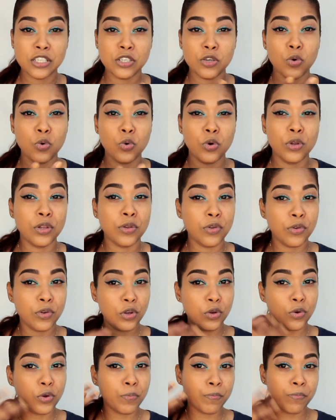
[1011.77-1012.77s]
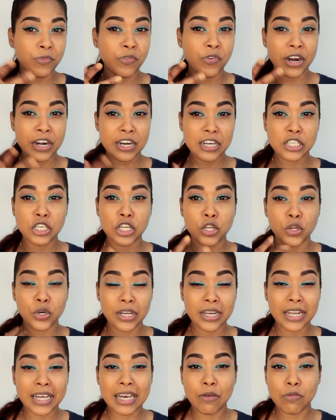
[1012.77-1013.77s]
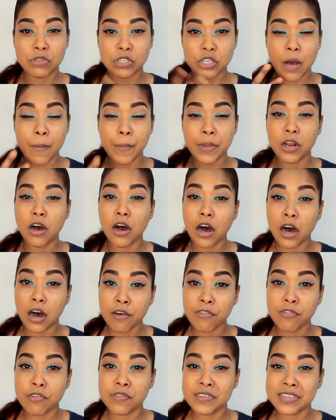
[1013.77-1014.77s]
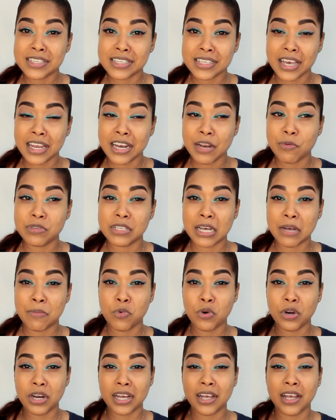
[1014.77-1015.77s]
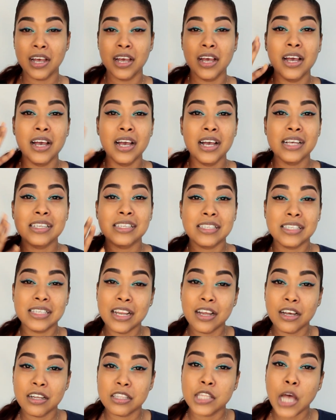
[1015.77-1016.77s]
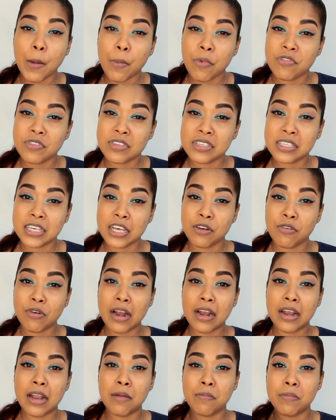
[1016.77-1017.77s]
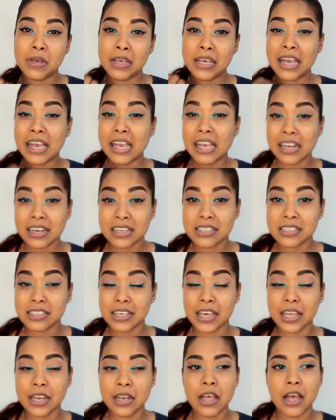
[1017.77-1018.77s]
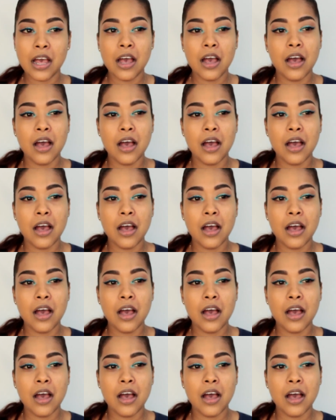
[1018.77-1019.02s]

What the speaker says: The whole foundation looking like it was coming off of the skin. It was like more like sitting on top of the skin rather than being in the skin.